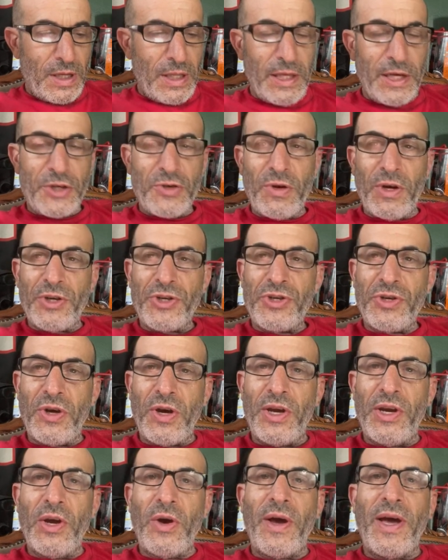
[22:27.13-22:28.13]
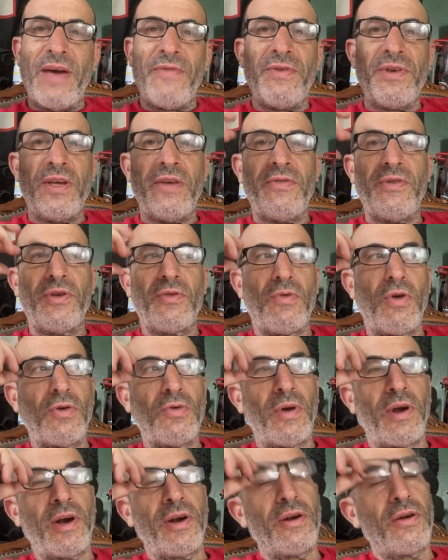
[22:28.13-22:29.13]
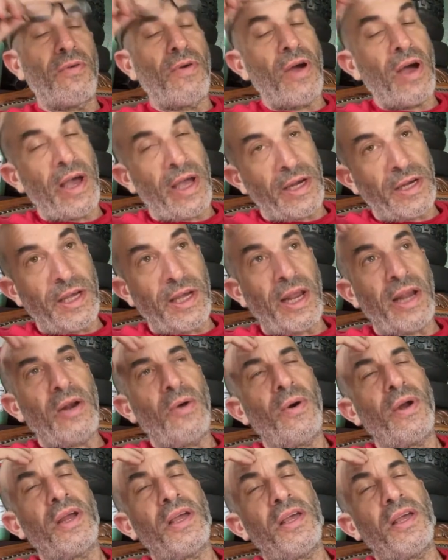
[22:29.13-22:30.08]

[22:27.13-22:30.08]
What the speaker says: Electron Sean, no, I haven't given the Roadrunner to Ryan yet. I don't